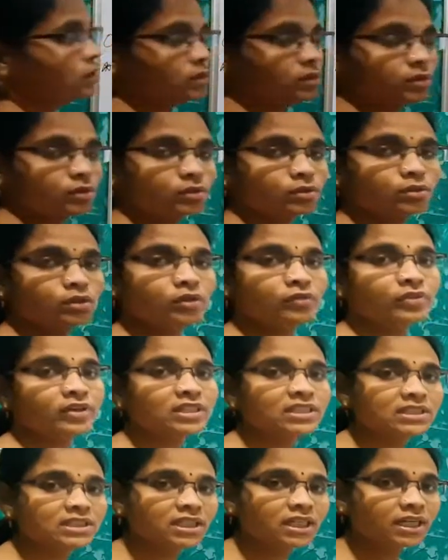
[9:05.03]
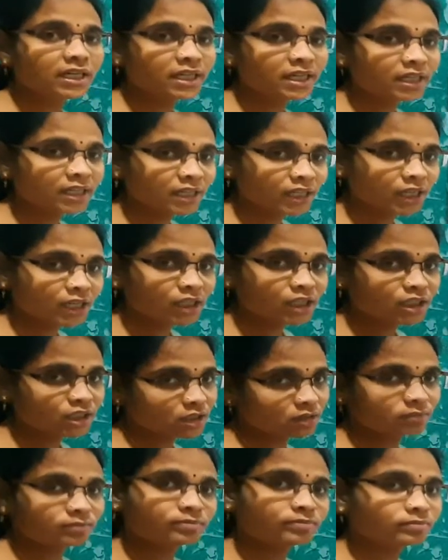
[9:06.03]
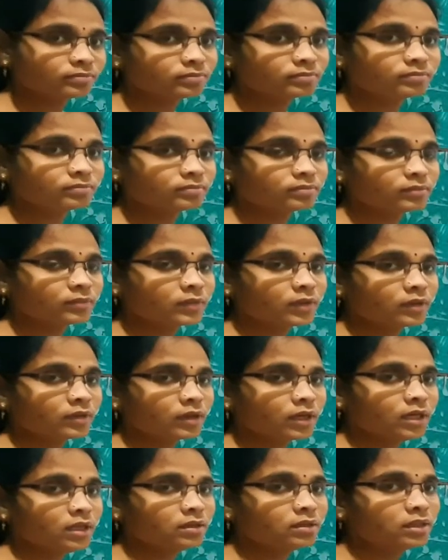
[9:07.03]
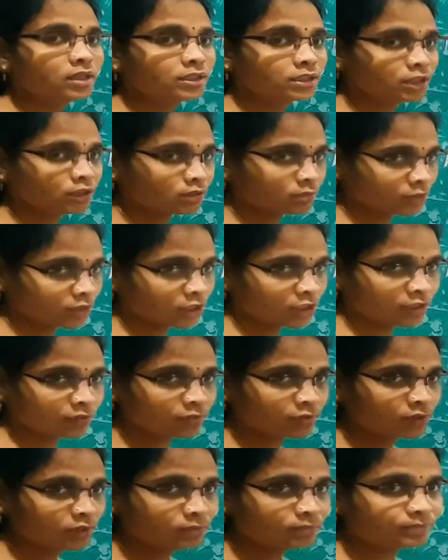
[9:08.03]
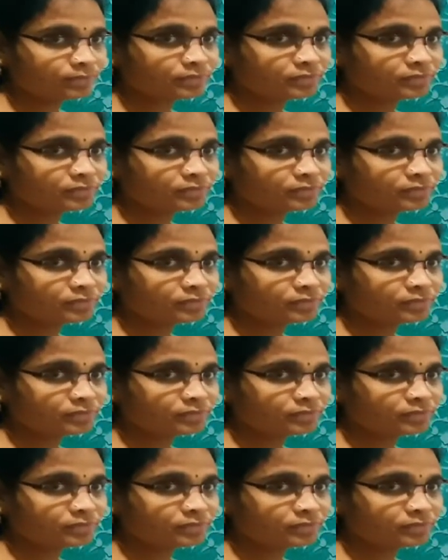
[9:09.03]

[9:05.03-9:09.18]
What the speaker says: pseudo first order reaction. Okay, listen to me carefully.